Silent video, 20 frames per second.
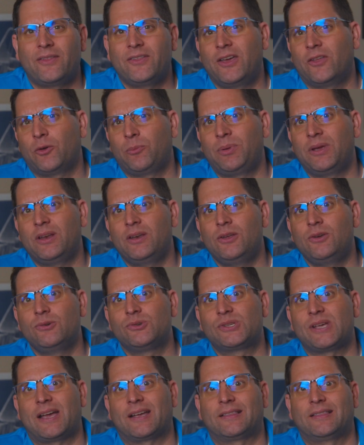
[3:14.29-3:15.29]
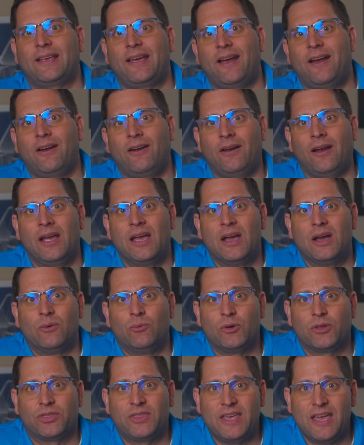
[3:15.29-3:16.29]
the other big news out there
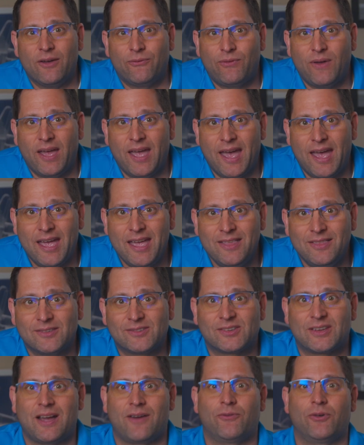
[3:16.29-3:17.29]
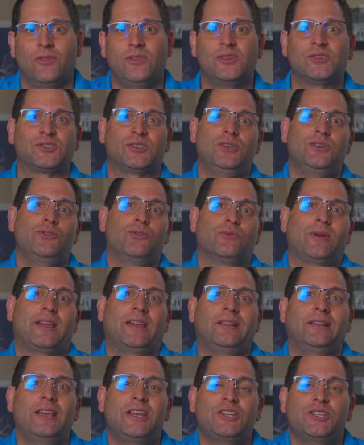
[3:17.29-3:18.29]
with the FAA that's covered in this new
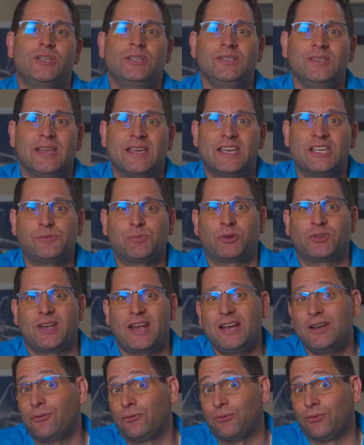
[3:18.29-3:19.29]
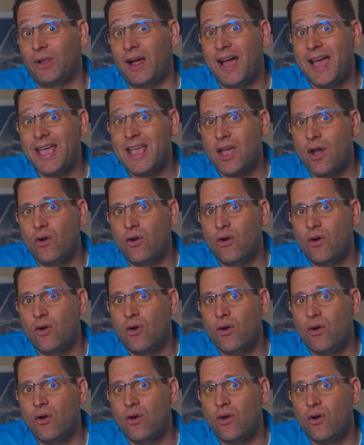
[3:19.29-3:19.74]
regulation is pertaining to flying